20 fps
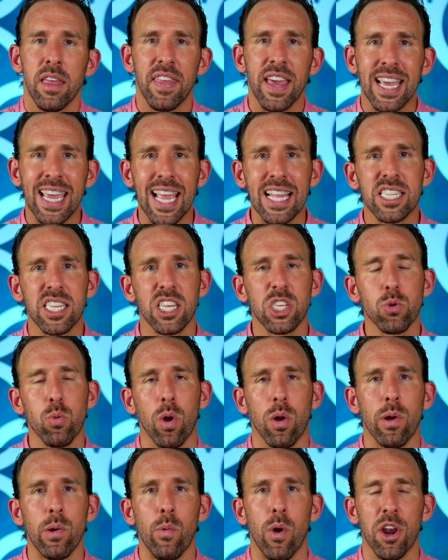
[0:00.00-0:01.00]
that gets us
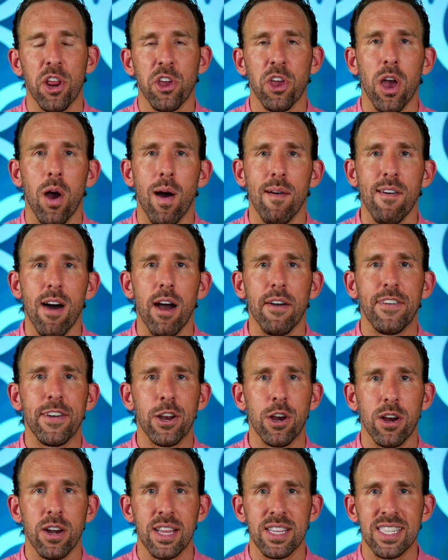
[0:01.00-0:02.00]
where we want to go. I've
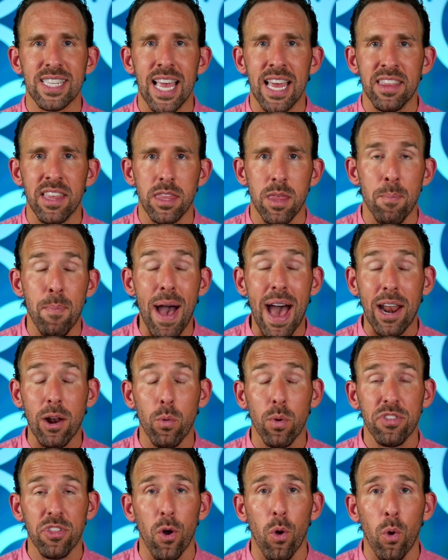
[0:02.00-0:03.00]
often heard it said that the
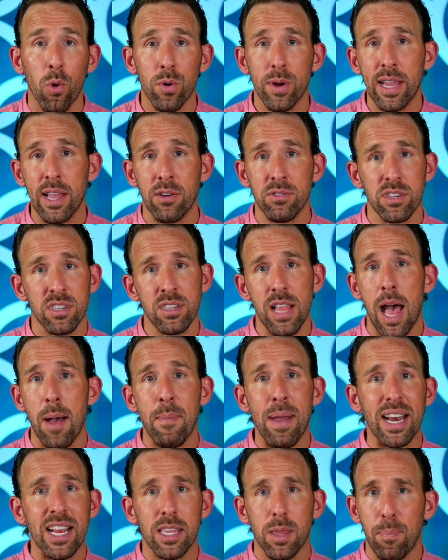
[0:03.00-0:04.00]
battle with the Oreos is
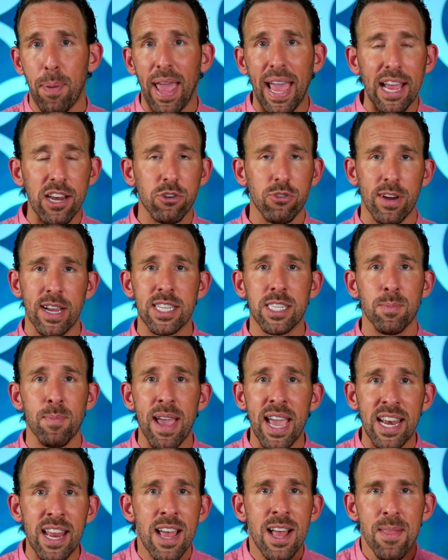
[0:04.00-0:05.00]
not made at the pantry, it's
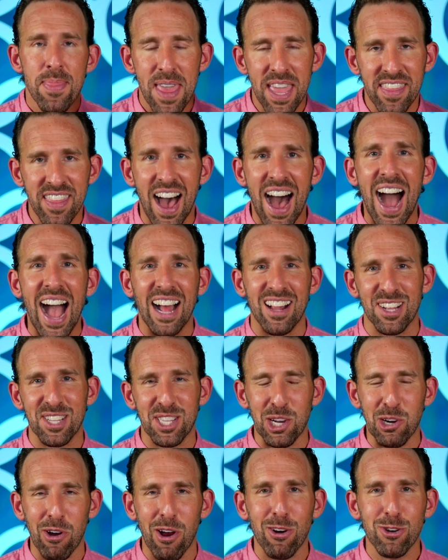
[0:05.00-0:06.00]
made in the aisle at
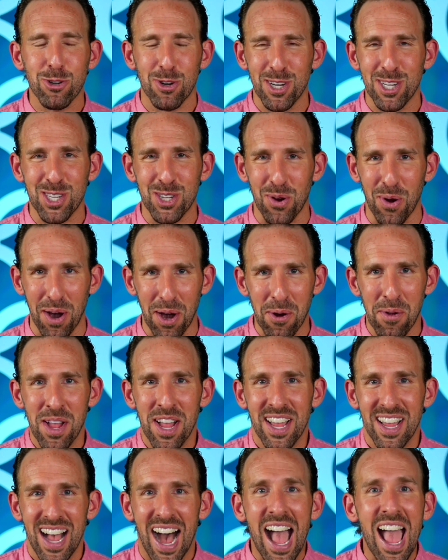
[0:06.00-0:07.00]
the grocery store.
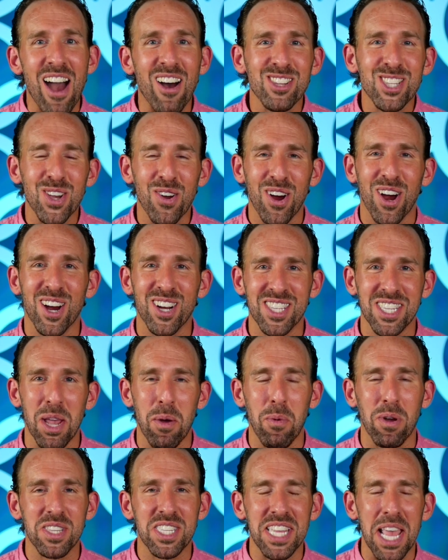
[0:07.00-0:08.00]
I also heard
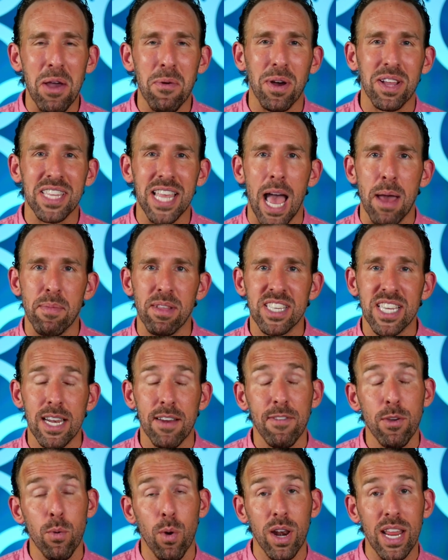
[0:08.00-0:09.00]
someone say one time, they said,
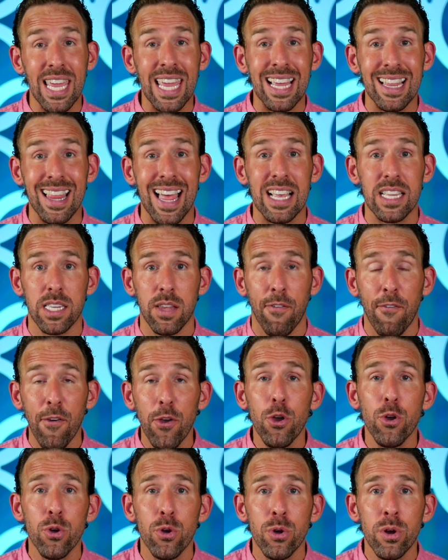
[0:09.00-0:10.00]
if you want to eat less
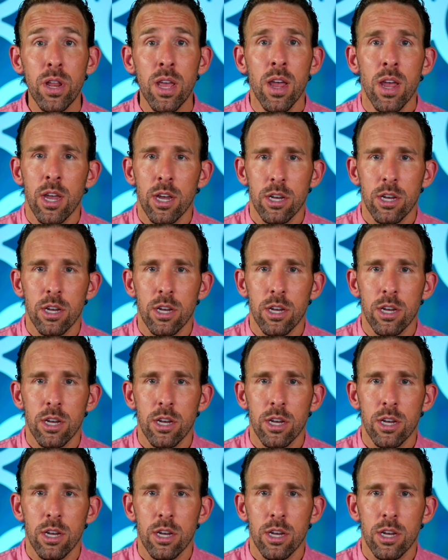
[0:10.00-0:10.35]
food,